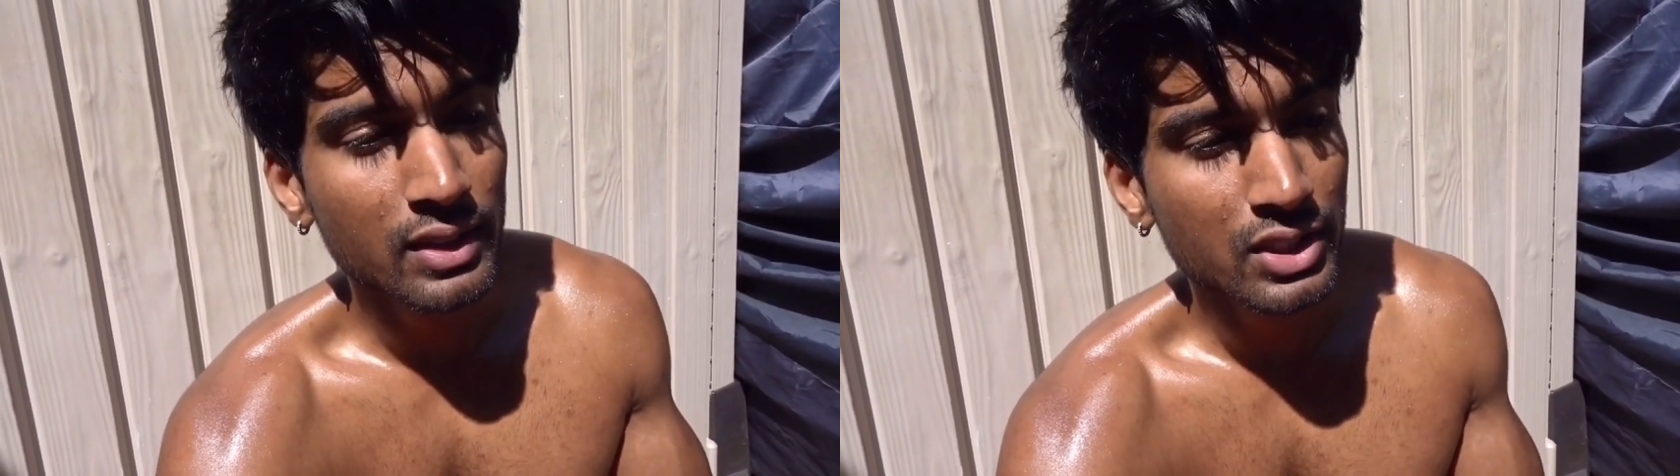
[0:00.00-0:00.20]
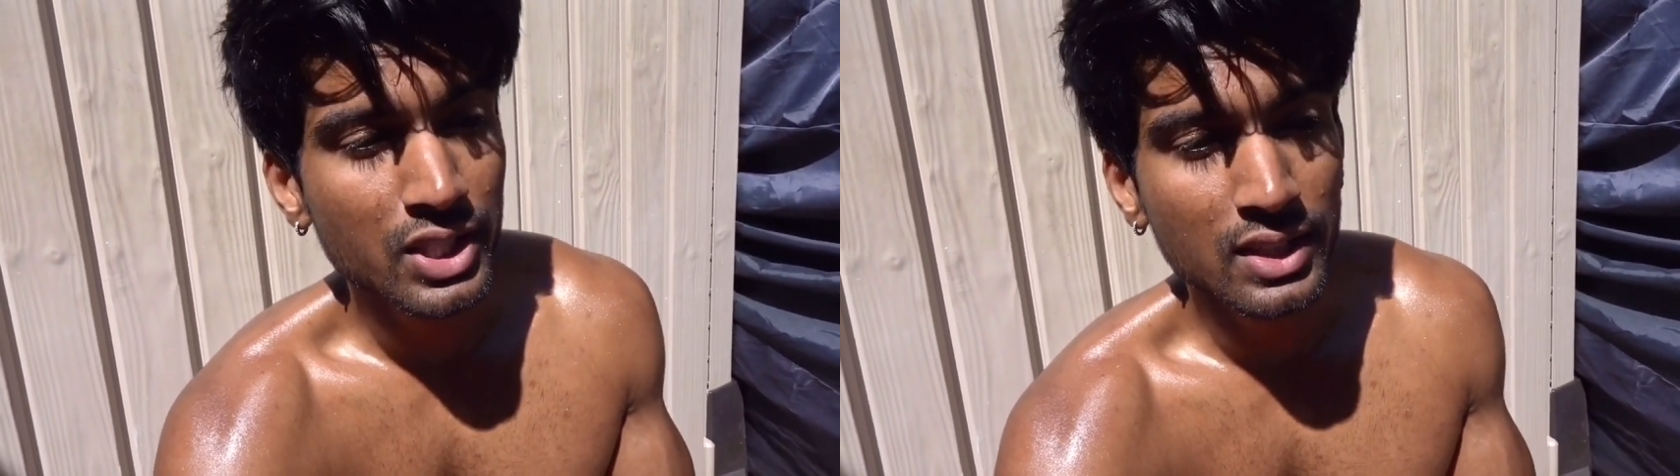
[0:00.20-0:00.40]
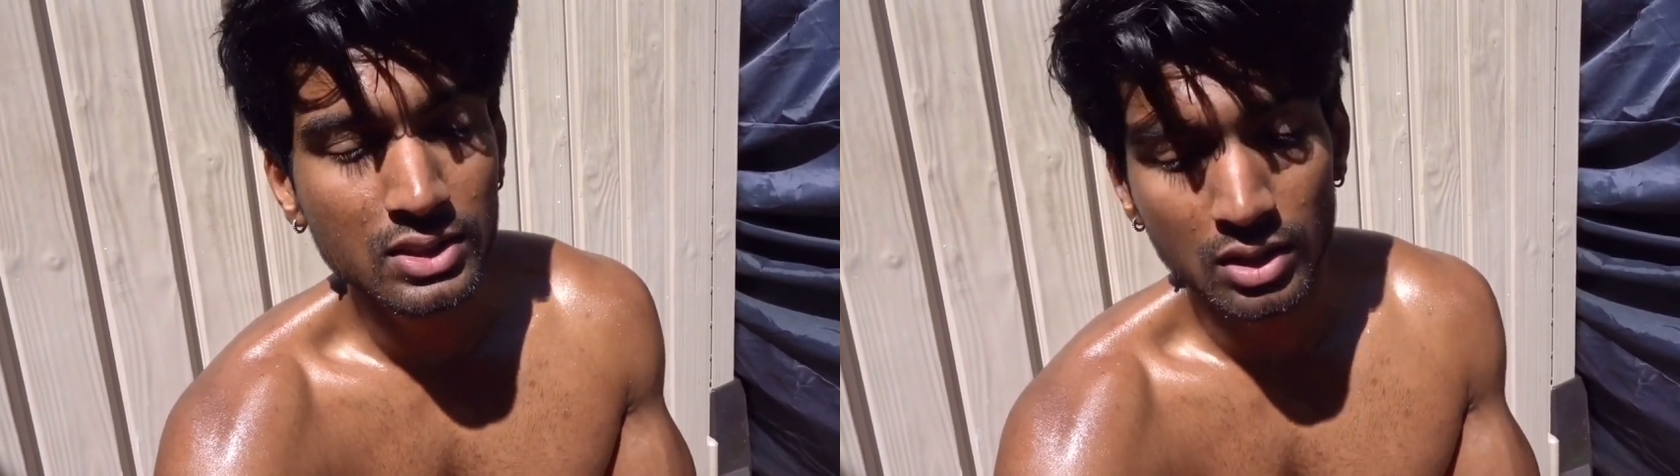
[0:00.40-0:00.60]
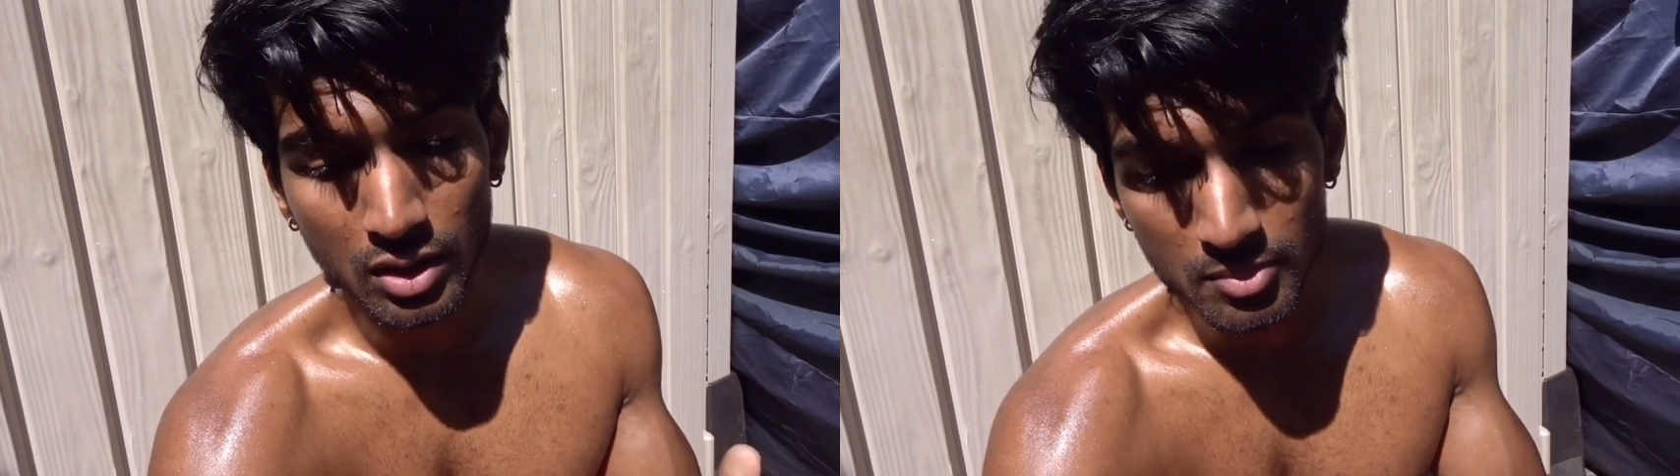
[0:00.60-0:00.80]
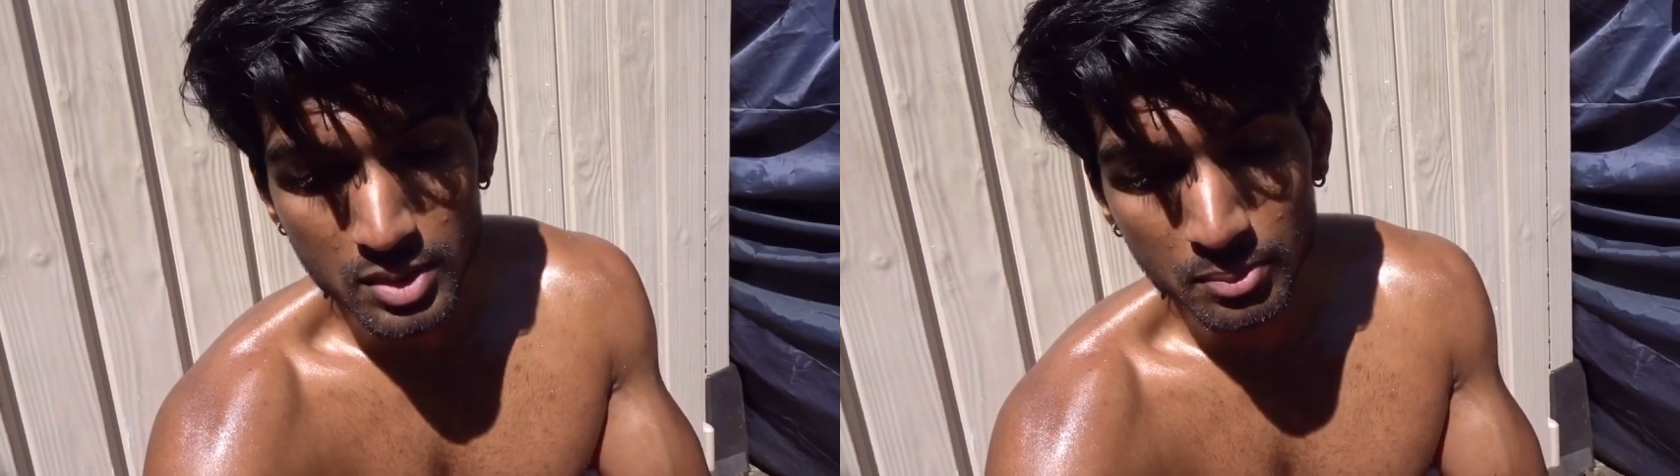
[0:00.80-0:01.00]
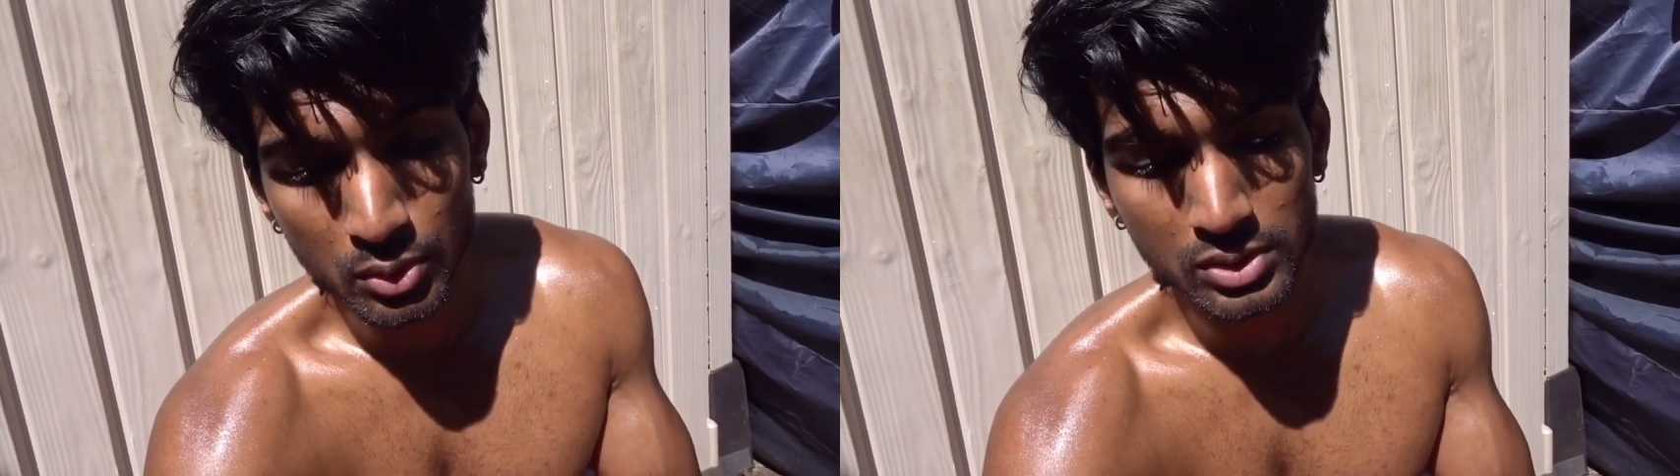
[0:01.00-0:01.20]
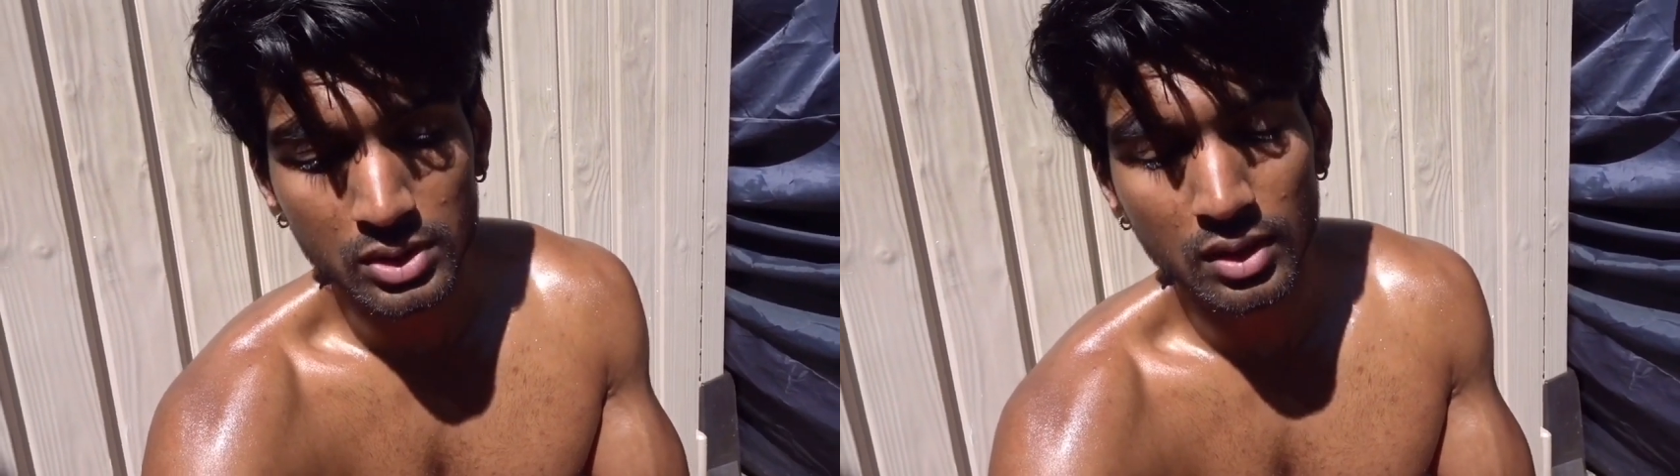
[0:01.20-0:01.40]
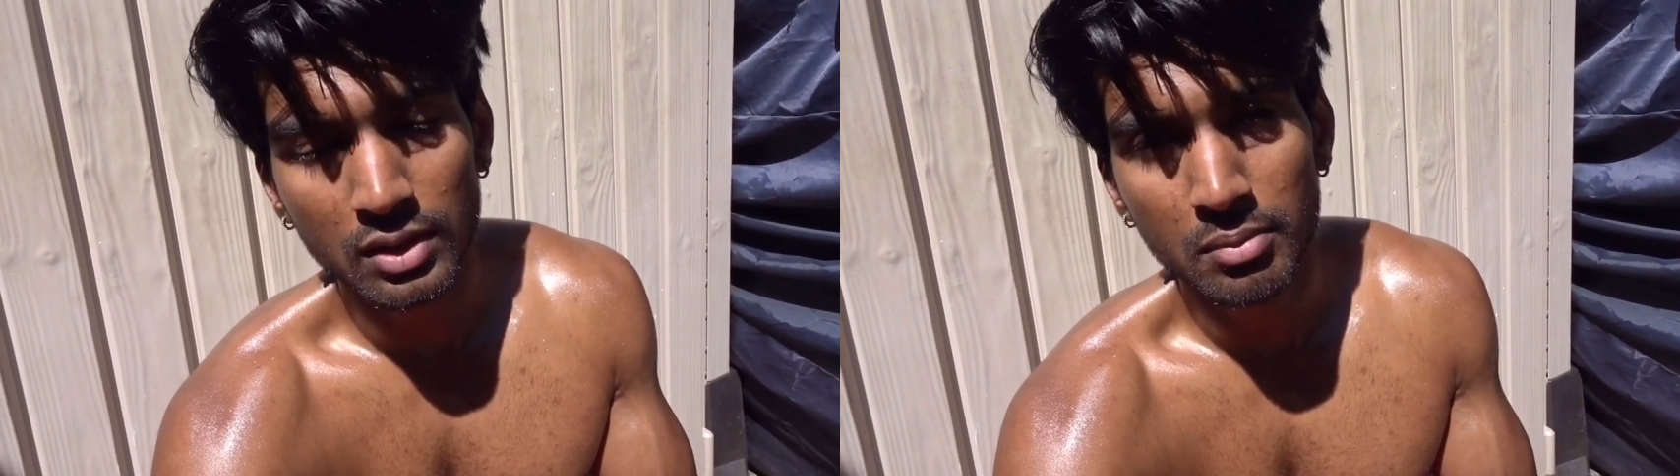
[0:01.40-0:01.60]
the chance to come to Portugal,